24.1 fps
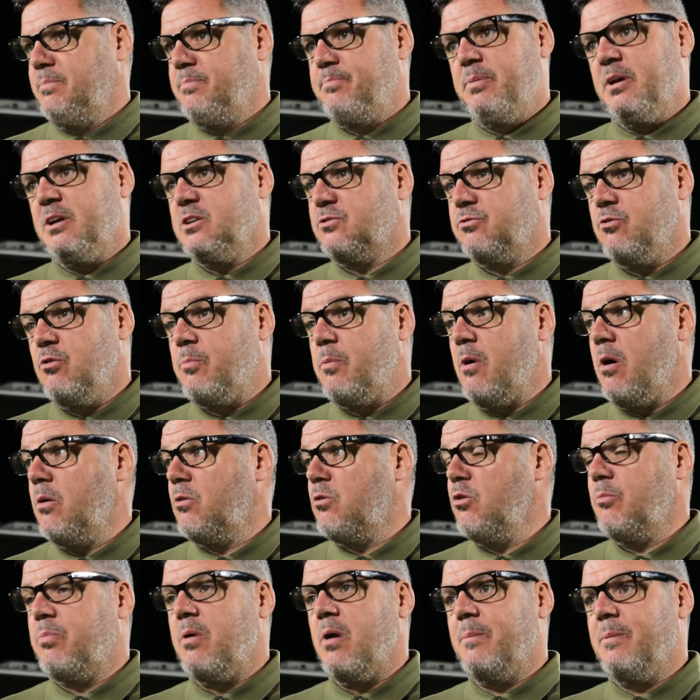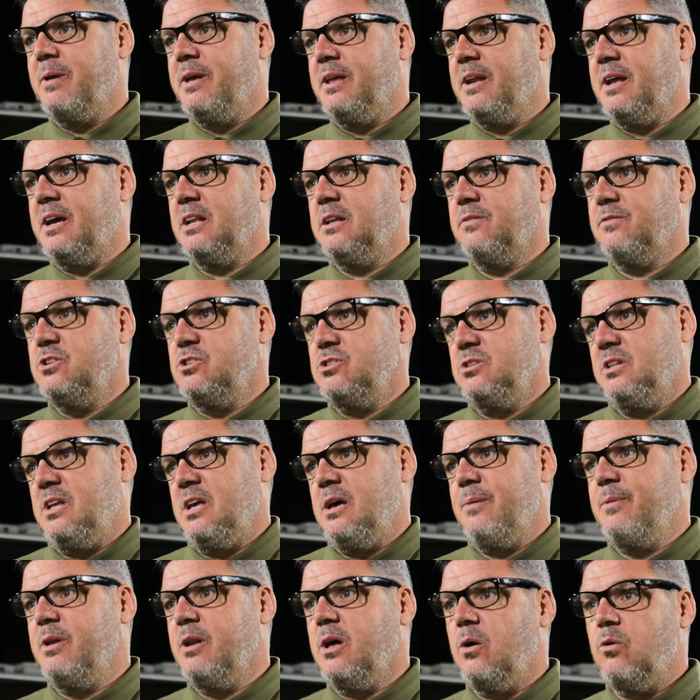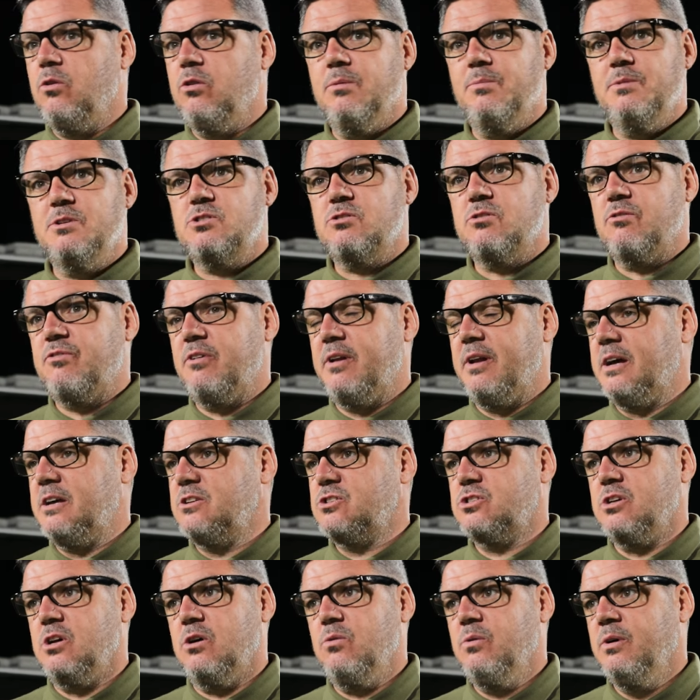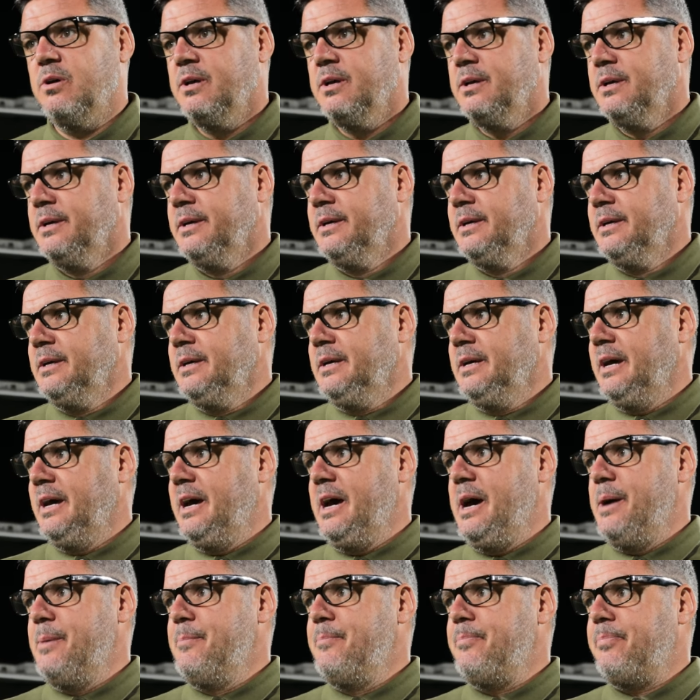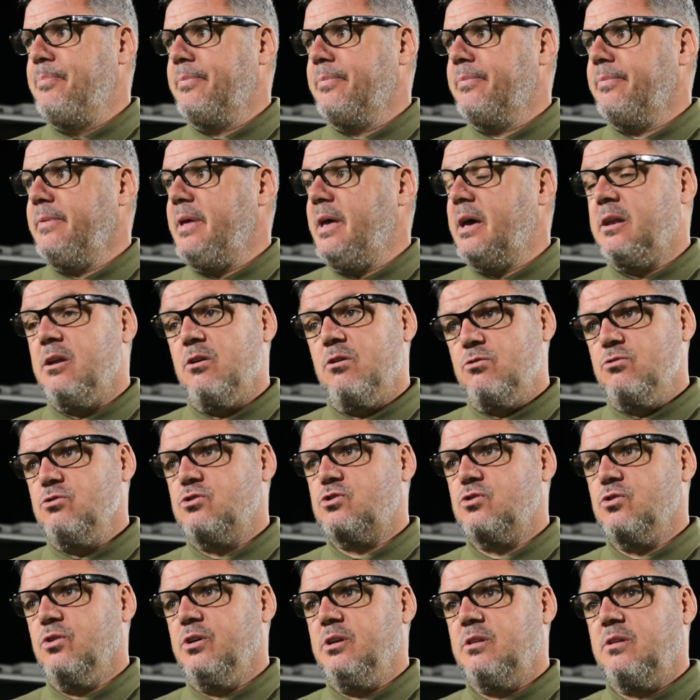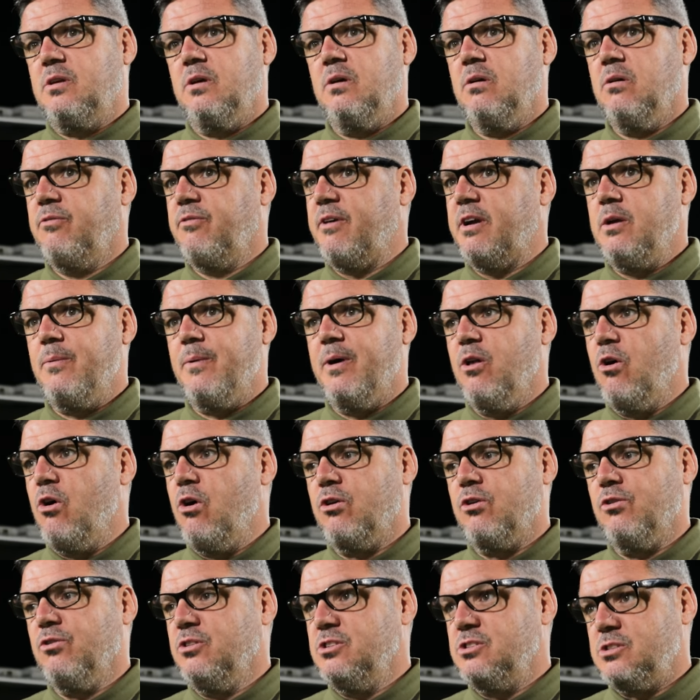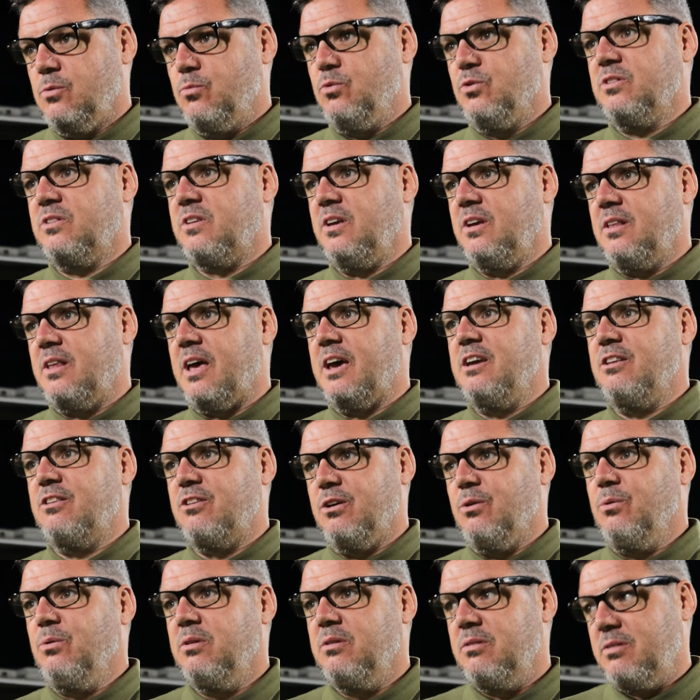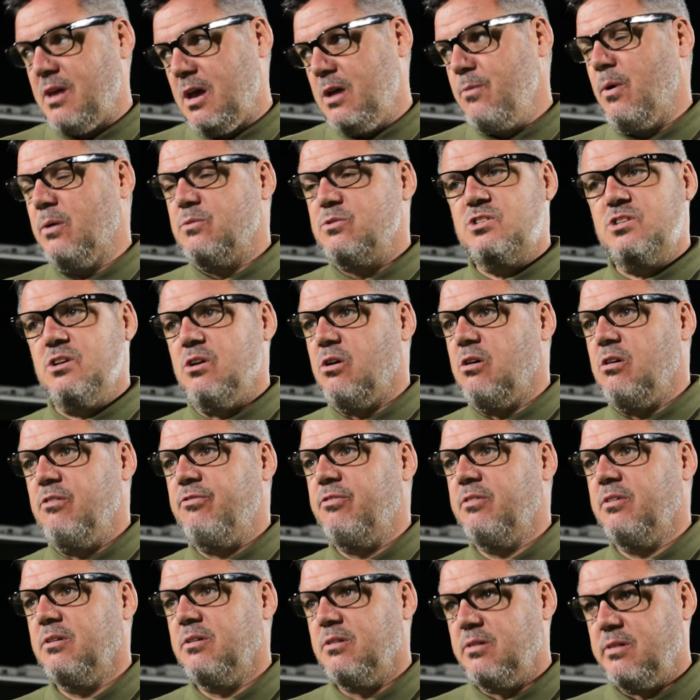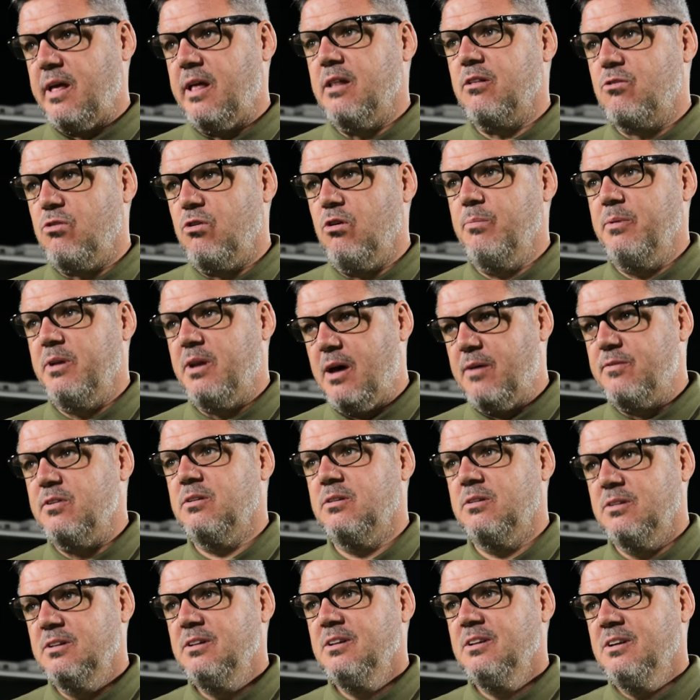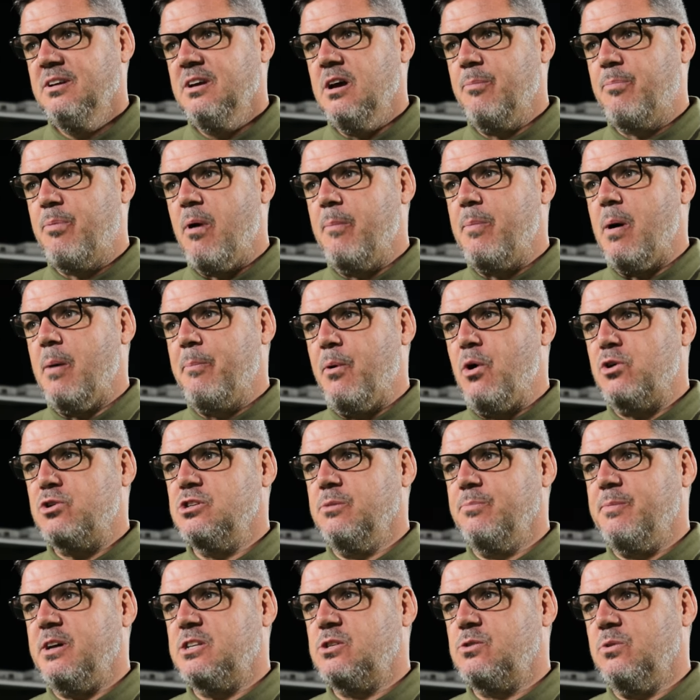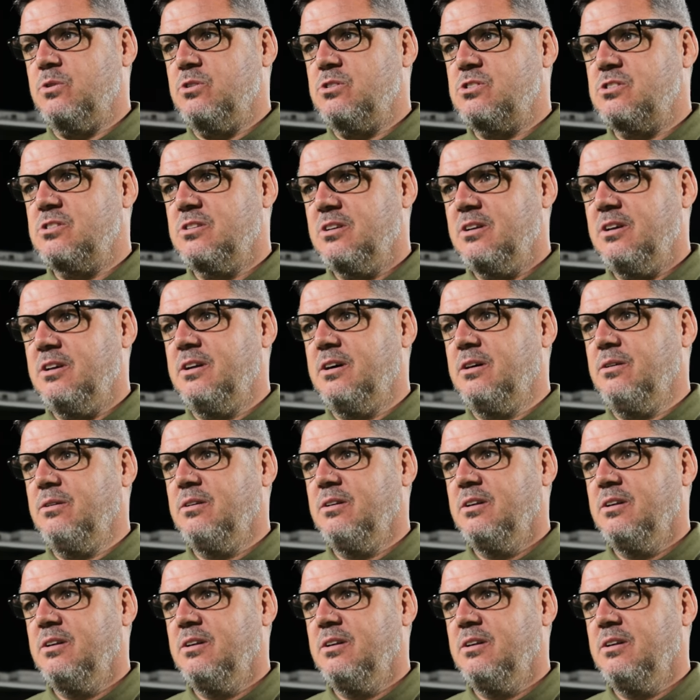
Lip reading: Biggest football club probably in our division, them and Oldham and stuff like that. So, they're a good side, very well organised. And one thing they do, they won't sit off. They'll come and have a proper boxing match with us, And